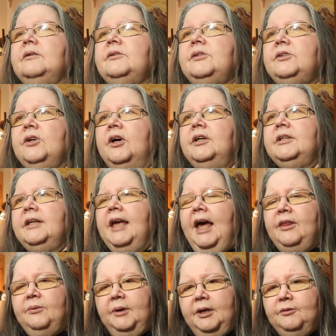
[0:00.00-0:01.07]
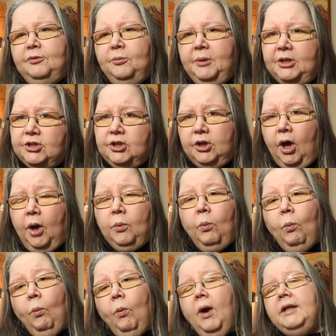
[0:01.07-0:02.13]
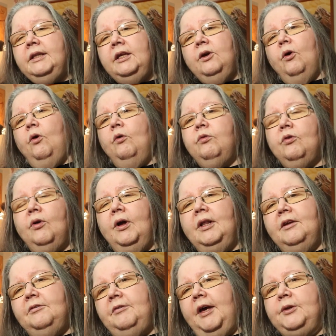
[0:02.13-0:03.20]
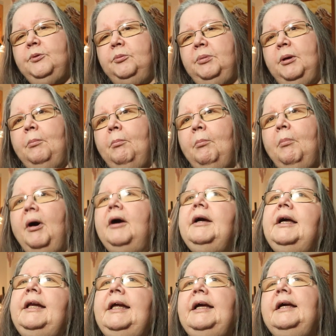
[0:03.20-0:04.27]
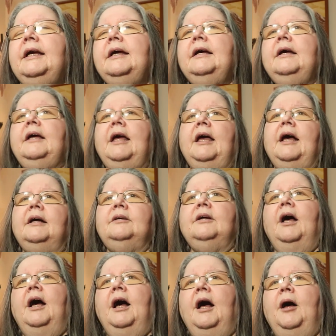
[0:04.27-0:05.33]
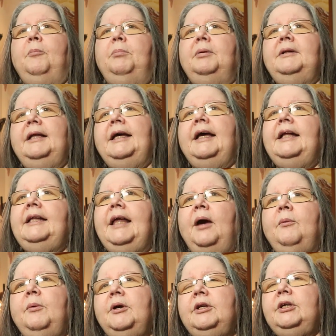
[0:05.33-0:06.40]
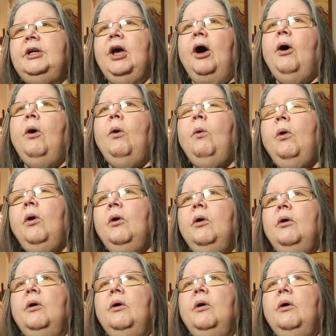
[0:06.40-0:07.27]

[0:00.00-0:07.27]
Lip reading: start gathering information on what the overall effect would be, a marketing plan that would go